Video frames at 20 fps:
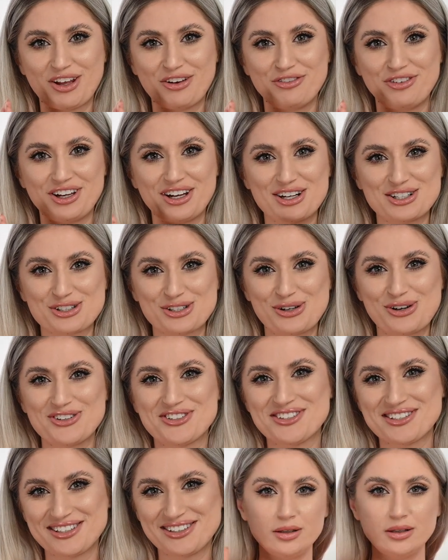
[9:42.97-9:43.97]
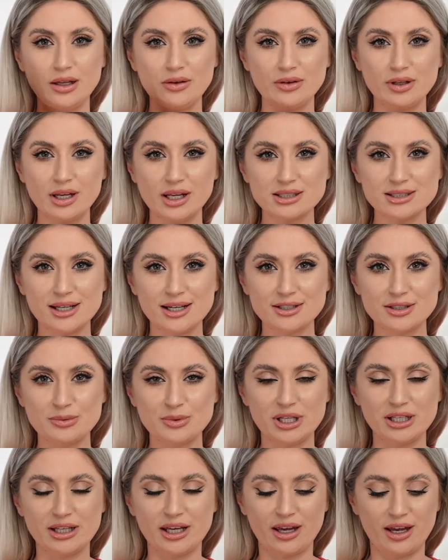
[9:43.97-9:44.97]
Fingers crossed. Now the next item
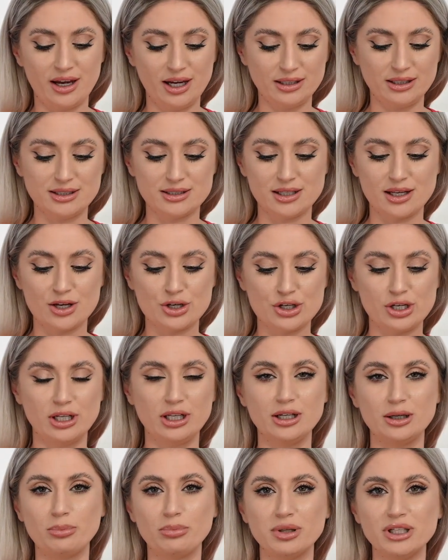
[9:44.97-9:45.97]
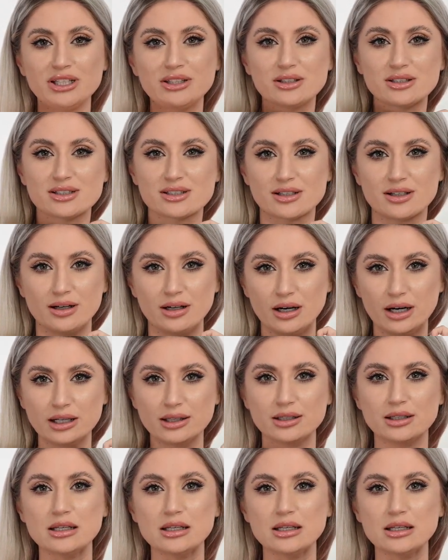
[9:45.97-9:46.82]
that I got is actually a pleated skirt.